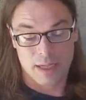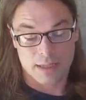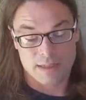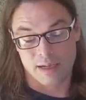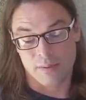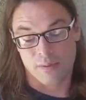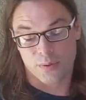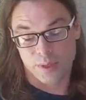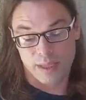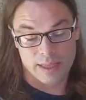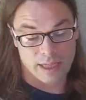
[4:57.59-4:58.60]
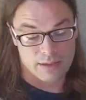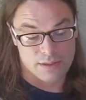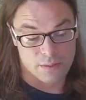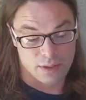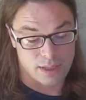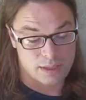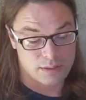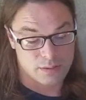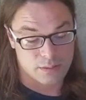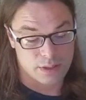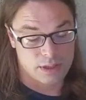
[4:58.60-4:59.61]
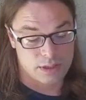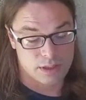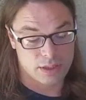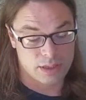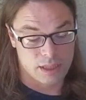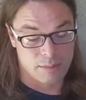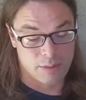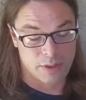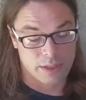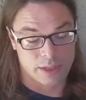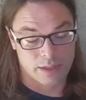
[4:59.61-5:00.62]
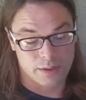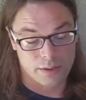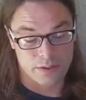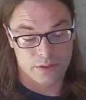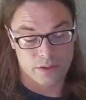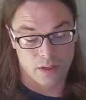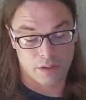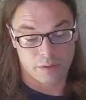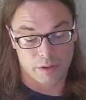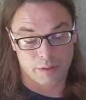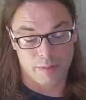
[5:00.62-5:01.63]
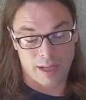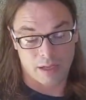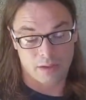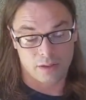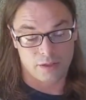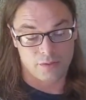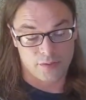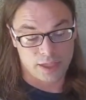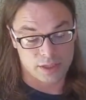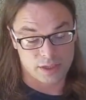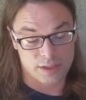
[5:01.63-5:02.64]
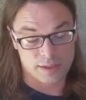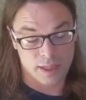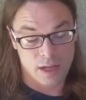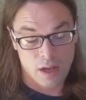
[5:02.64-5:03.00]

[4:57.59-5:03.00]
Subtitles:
some 3,000 words, which number includes all the grammatical inflections,